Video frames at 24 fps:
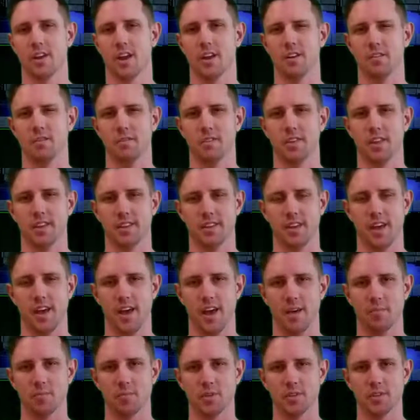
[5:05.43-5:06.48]
kind of thing that
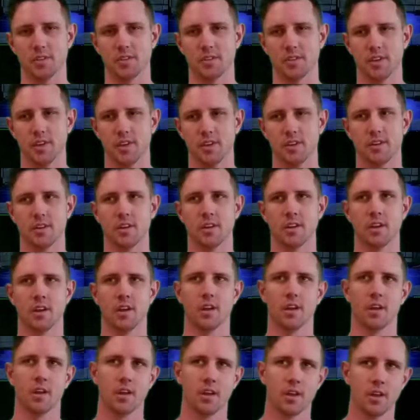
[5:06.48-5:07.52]
happens, and
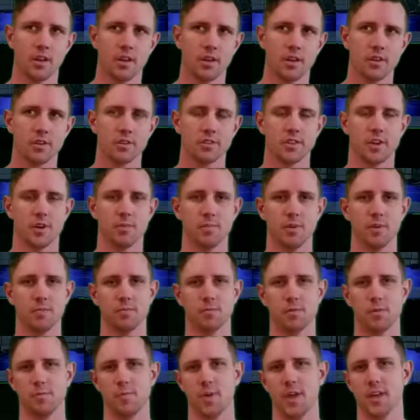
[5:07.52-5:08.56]
some
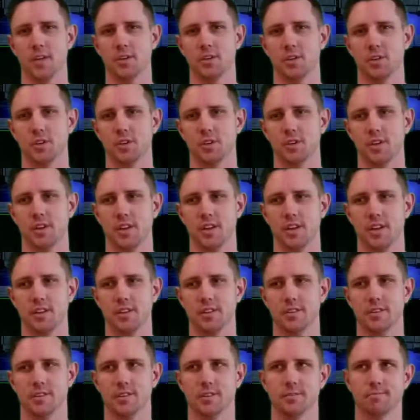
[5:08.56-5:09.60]
inflammation
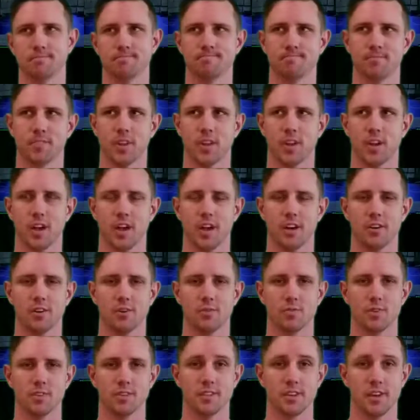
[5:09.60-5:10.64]
is, I don't
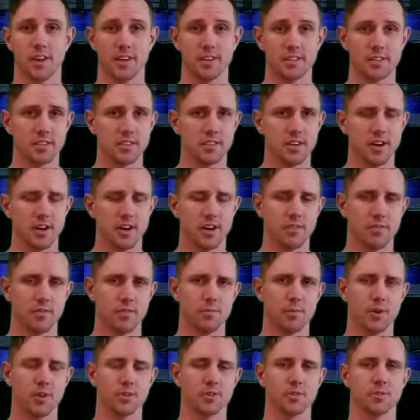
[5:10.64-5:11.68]
know if it's necessary
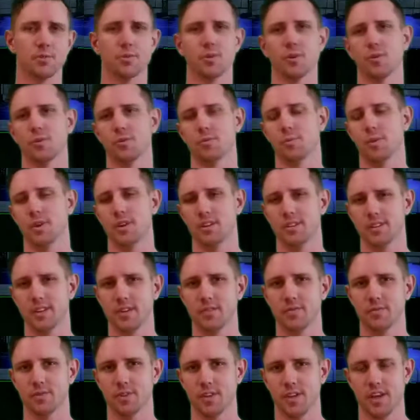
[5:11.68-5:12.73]
for muscle growth, but it
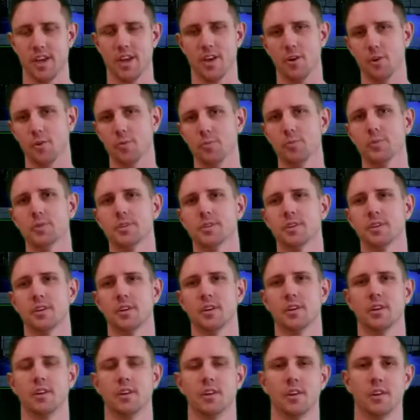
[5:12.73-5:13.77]
definitely helps.
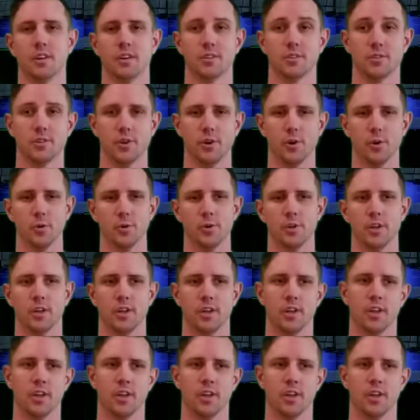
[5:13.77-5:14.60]
So